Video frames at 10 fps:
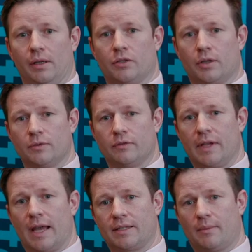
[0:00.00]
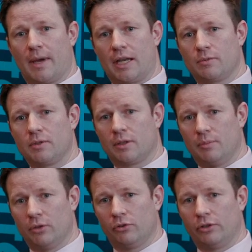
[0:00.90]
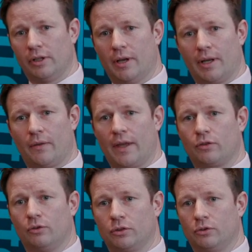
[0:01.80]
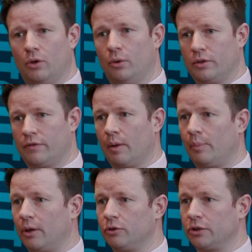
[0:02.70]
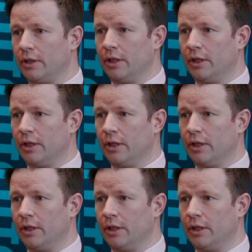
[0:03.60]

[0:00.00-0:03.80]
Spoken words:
In terms of the asset management community and how that's going to grow and develop out,